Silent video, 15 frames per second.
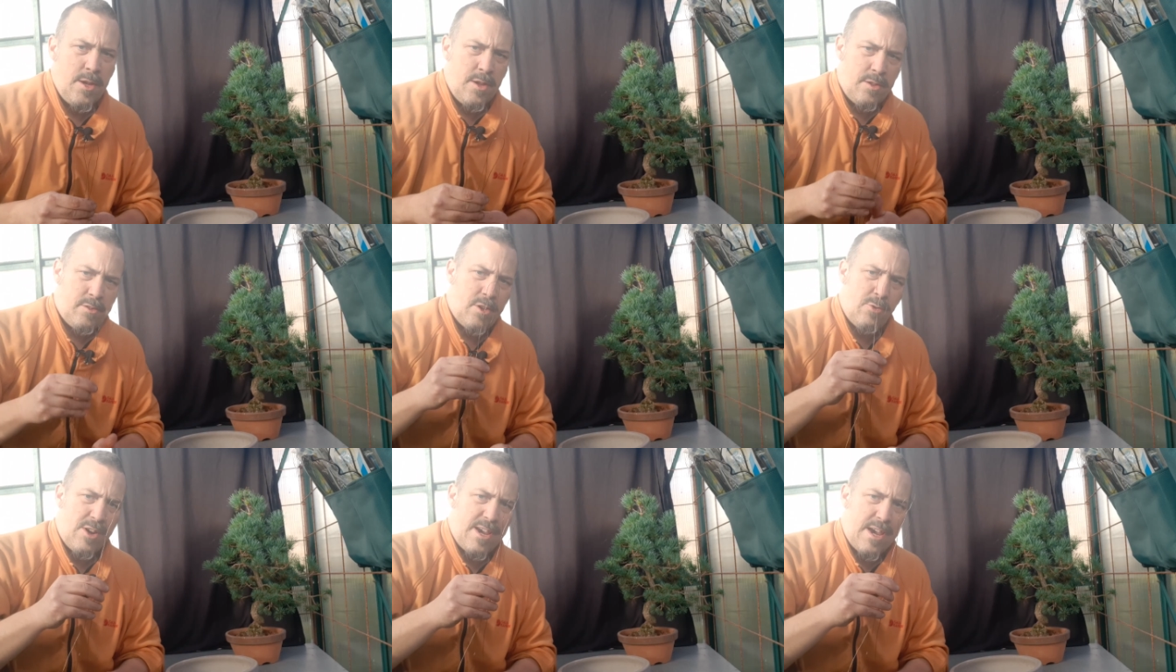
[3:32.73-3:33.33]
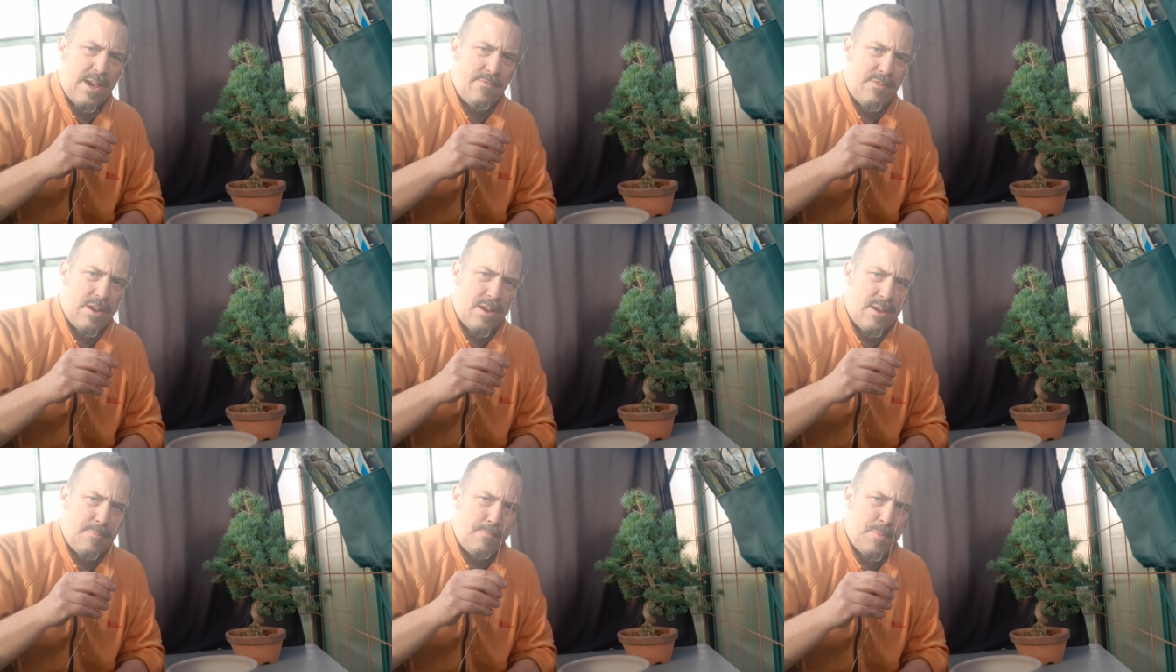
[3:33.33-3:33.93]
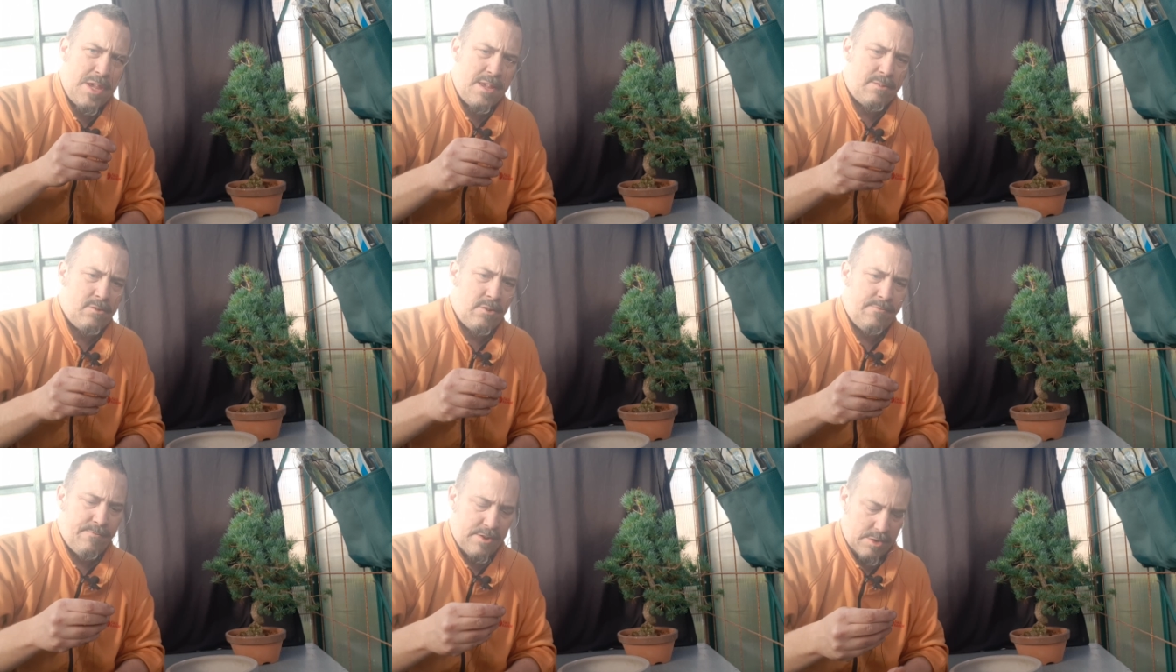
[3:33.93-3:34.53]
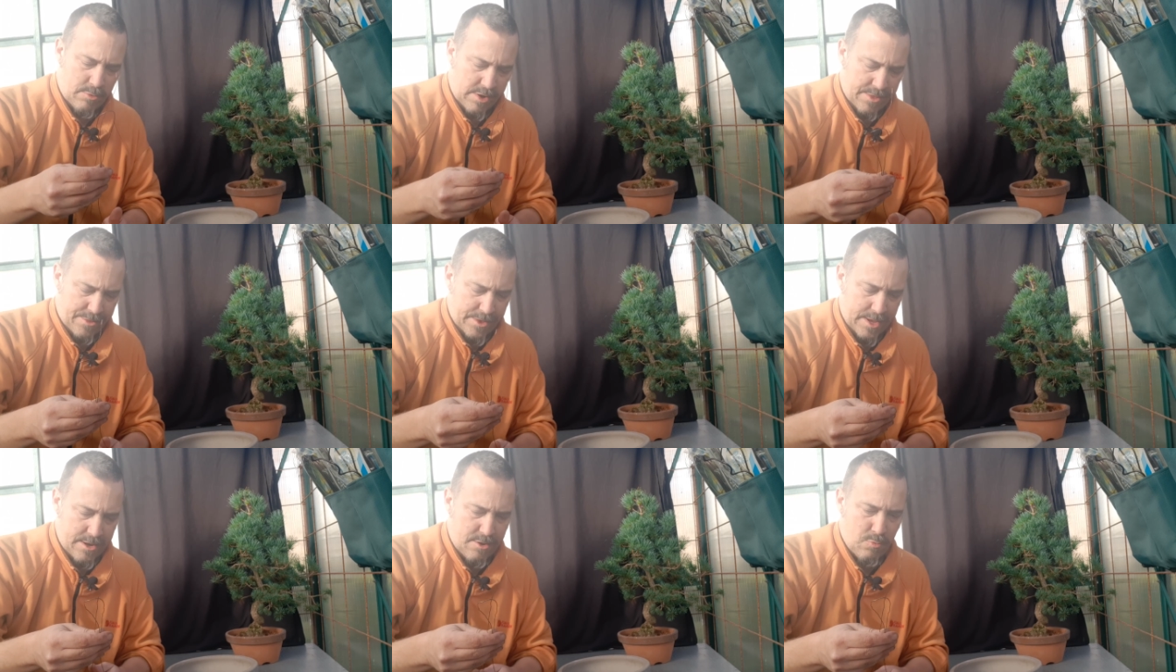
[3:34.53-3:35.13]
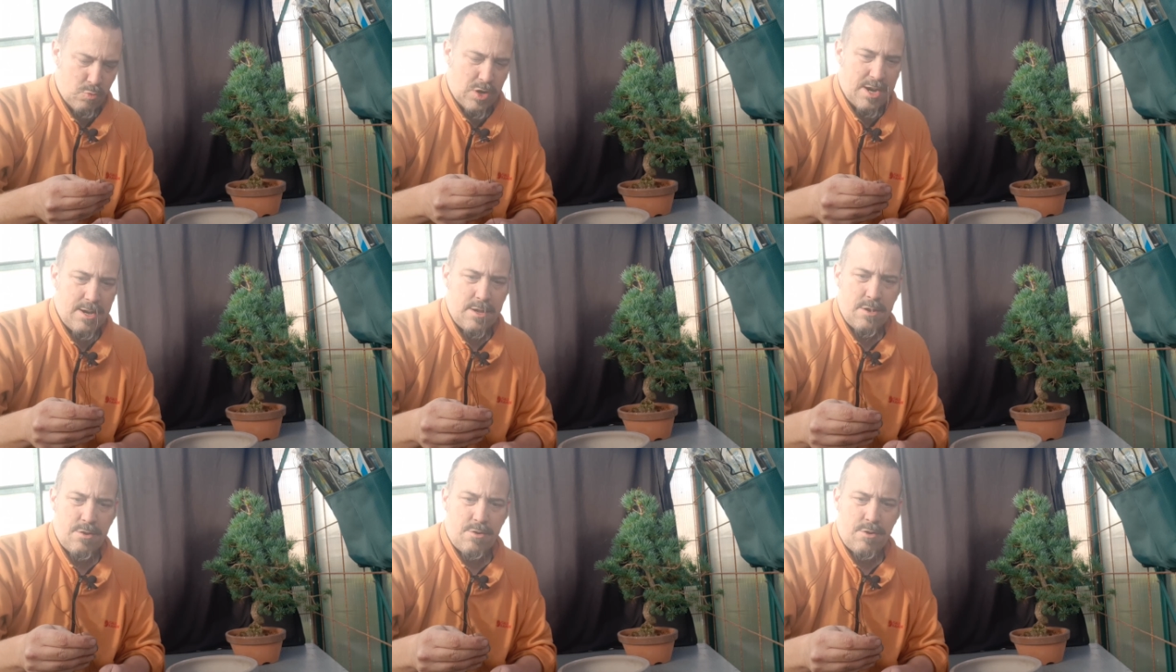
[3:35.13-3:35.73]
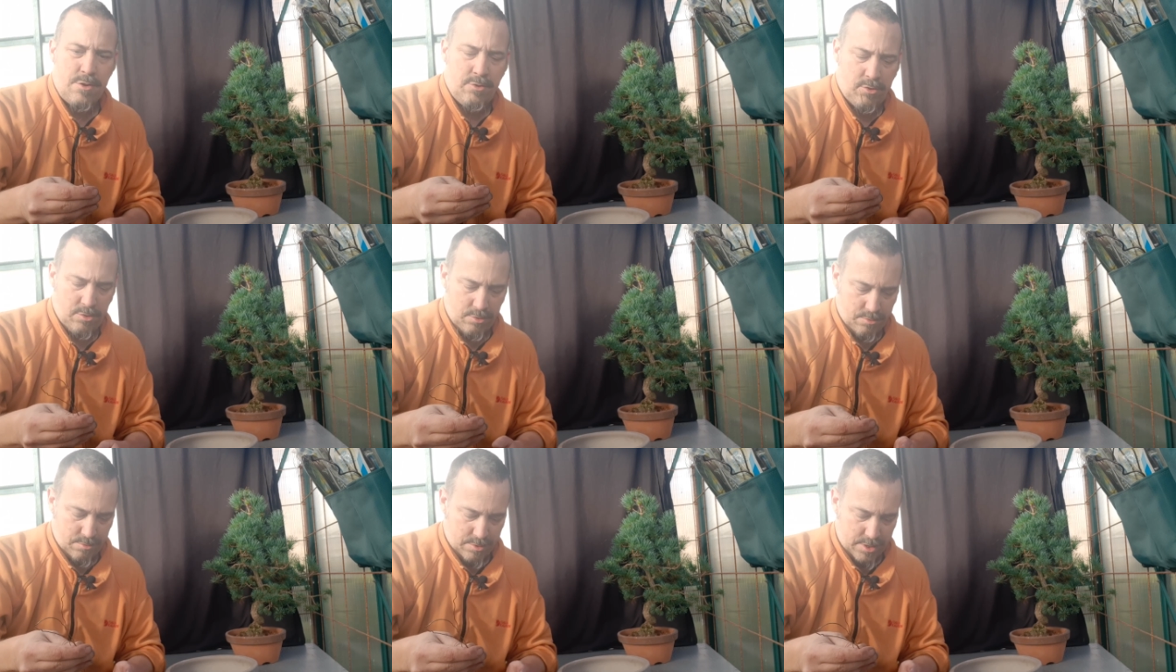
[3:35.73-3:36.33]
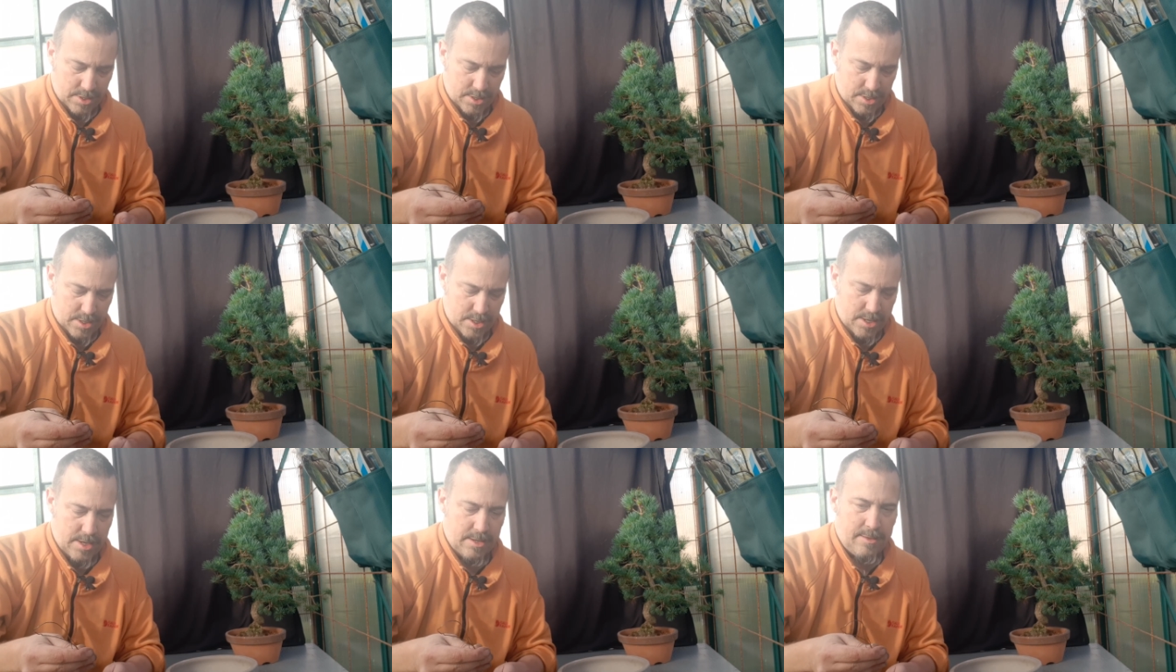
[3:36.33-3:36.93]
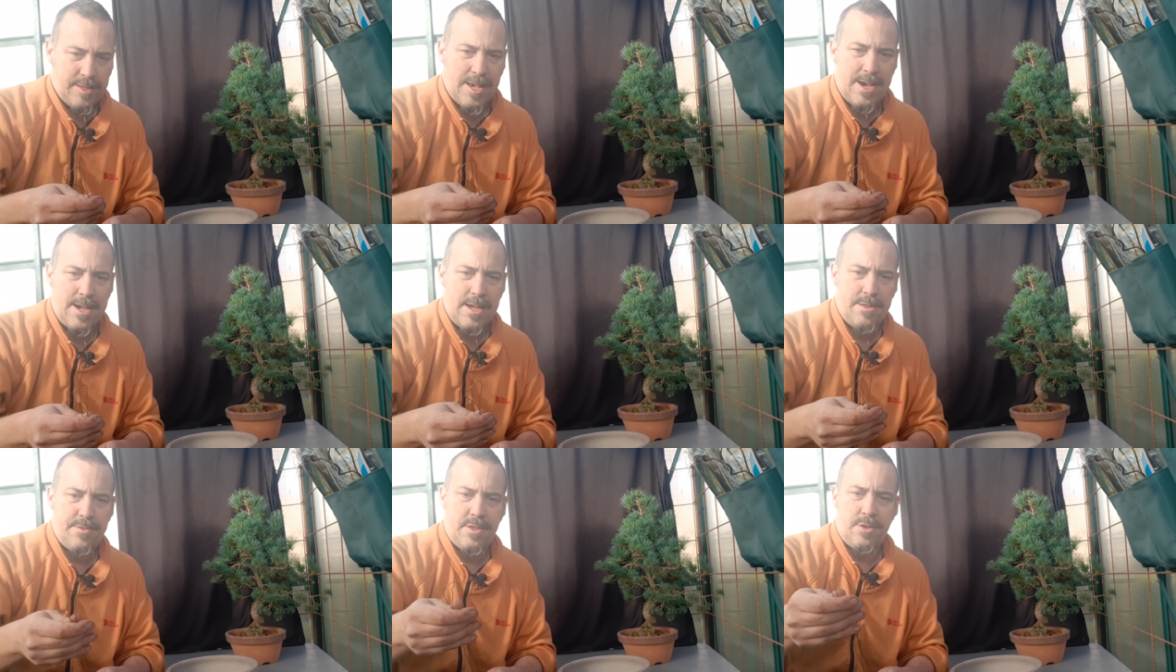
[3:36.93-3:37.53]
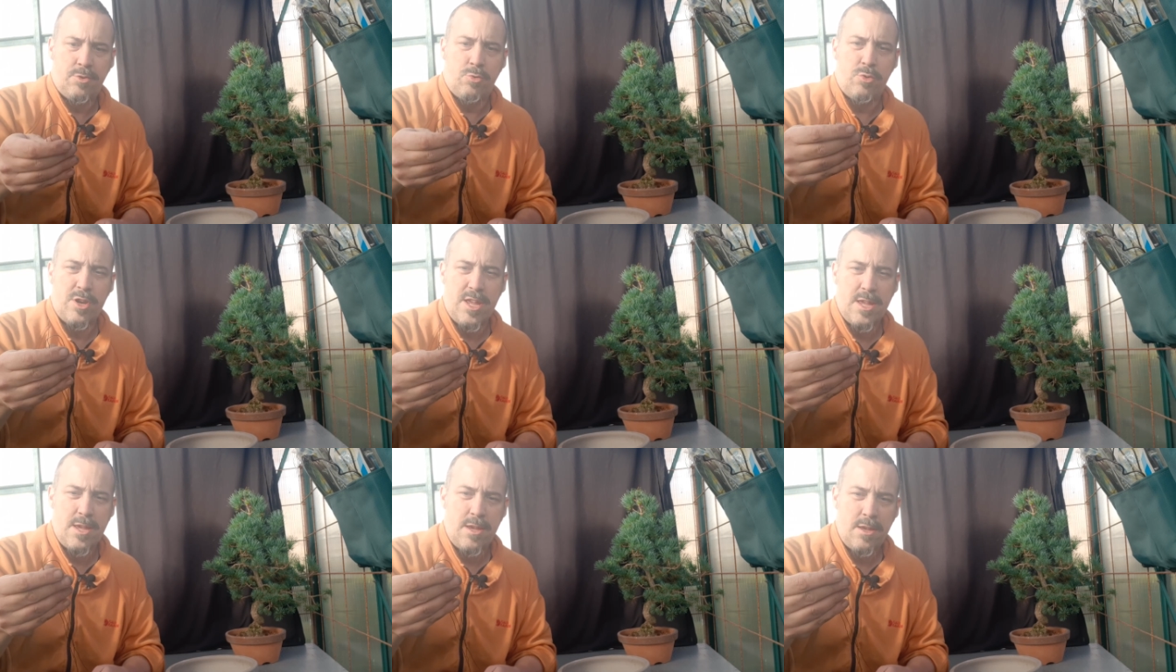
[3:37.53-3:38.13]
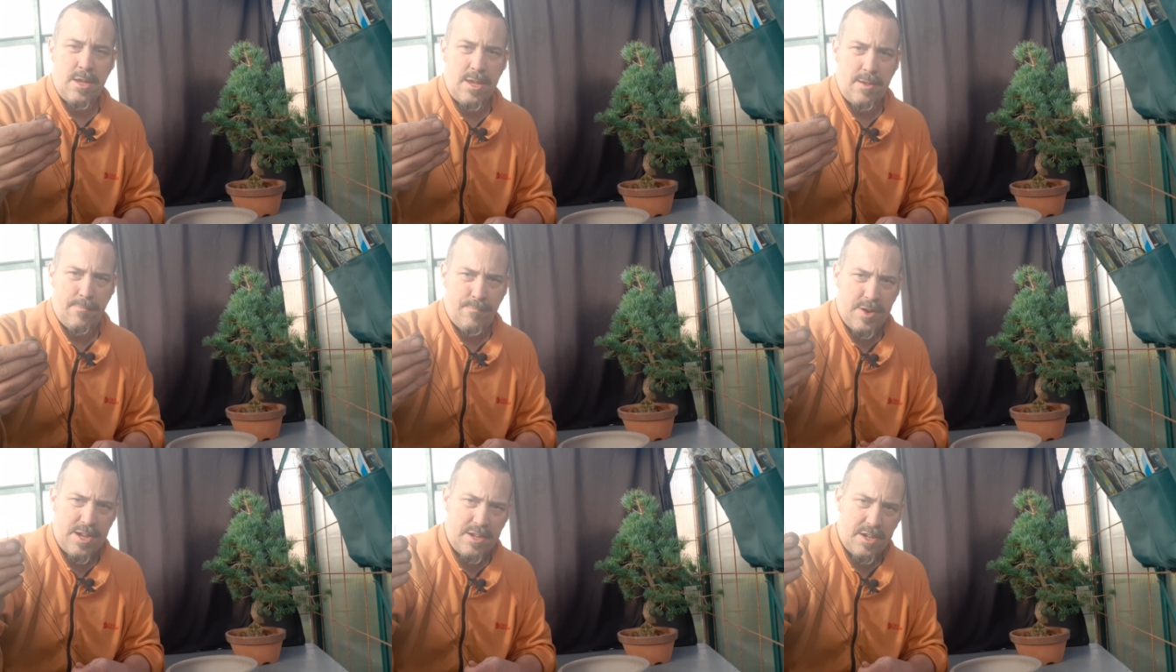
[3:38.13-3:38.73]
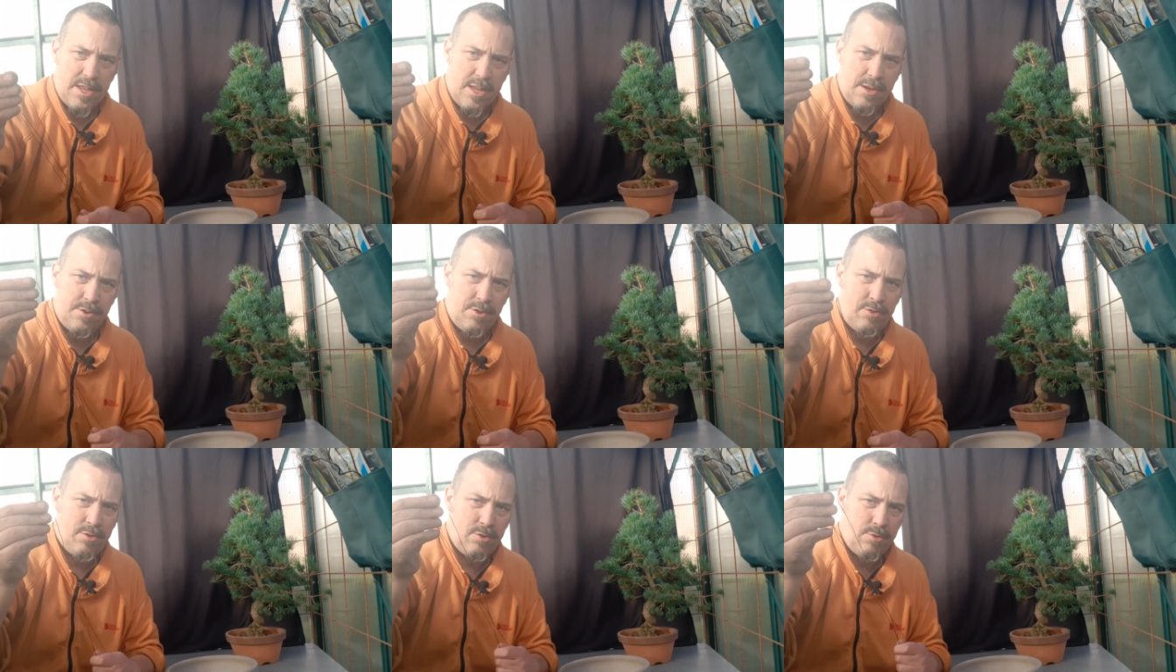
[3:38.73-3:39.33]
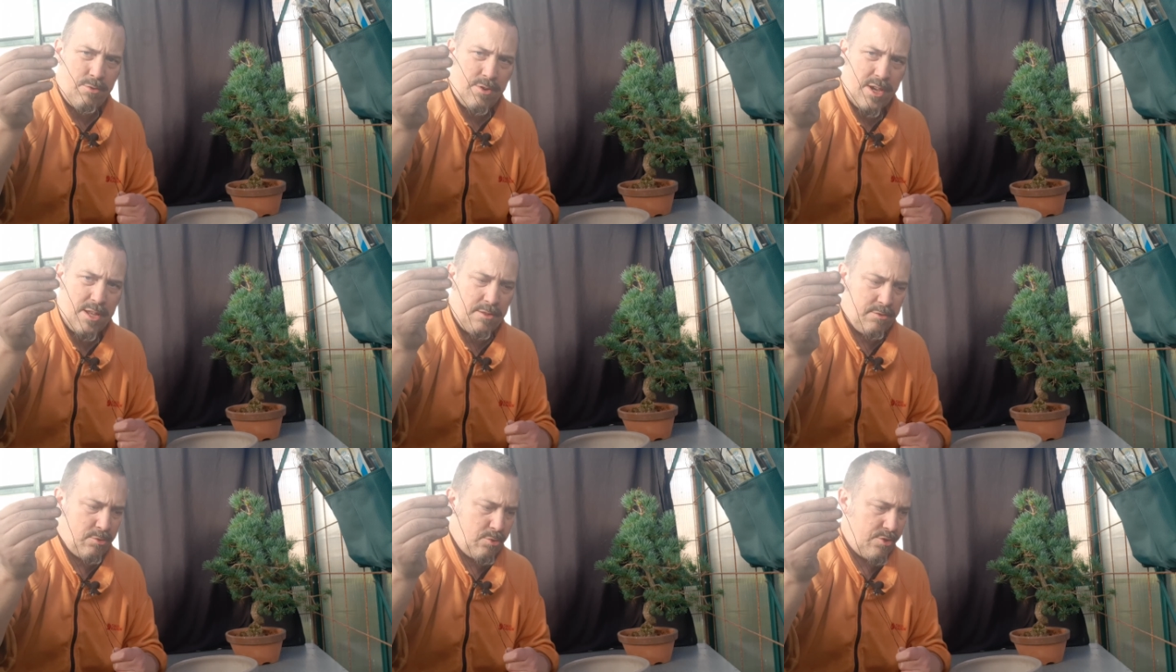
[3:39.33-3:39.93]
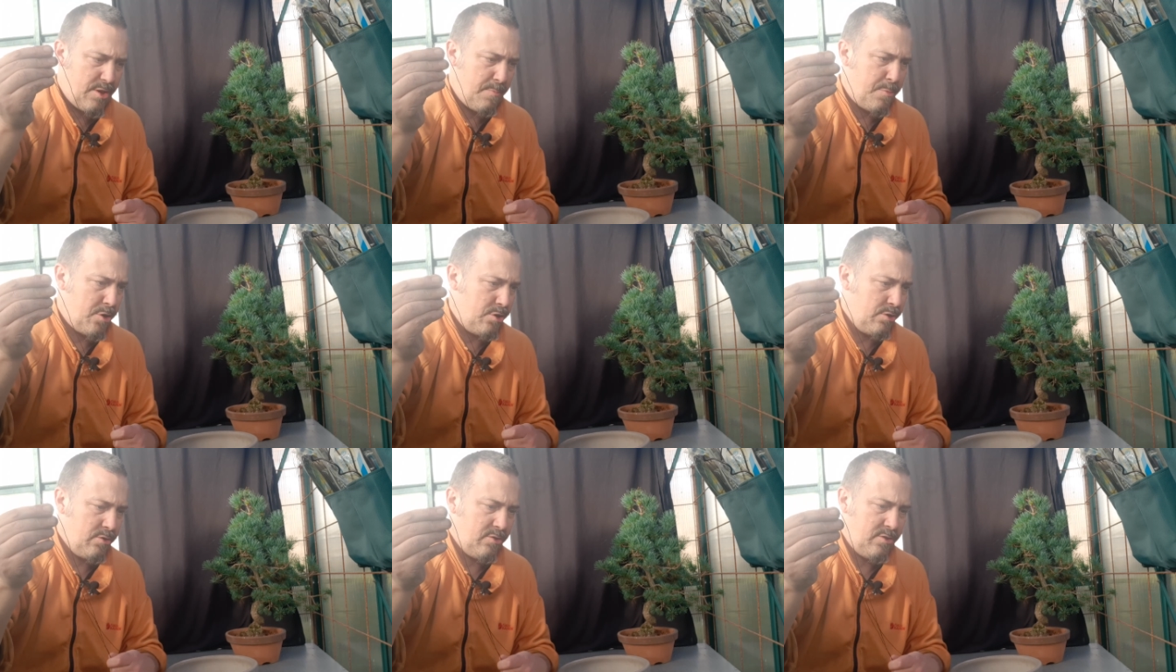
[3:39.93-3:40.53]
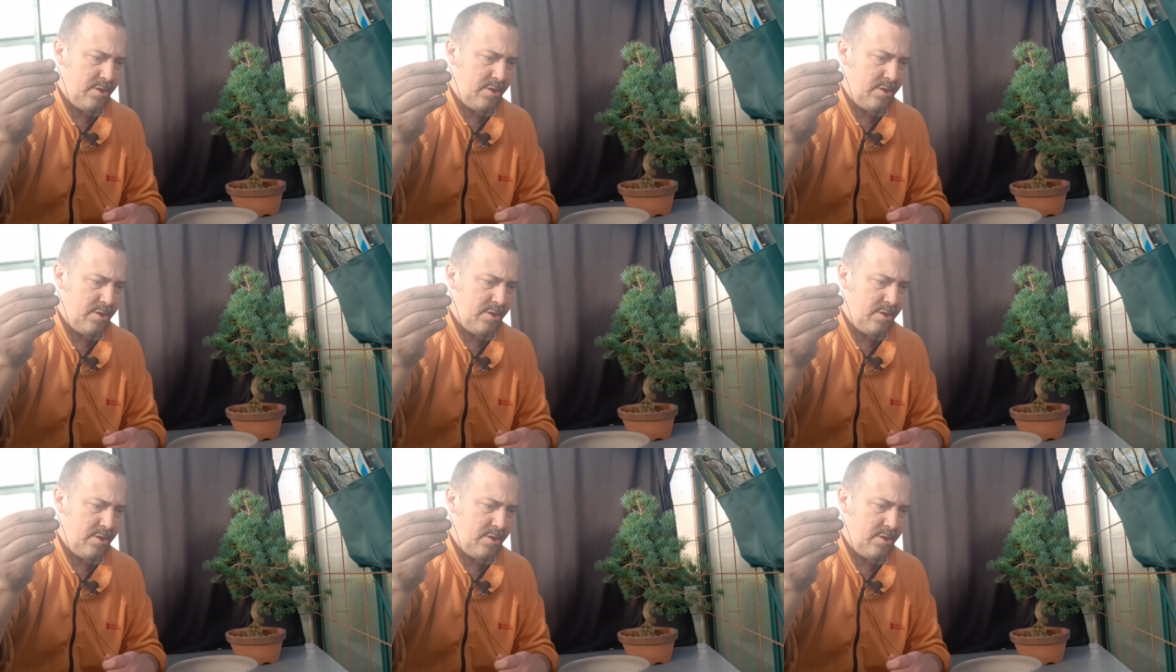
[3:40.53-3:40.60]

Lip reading: So I have a piece of very thin wire to tie the tree if I need to into the pot.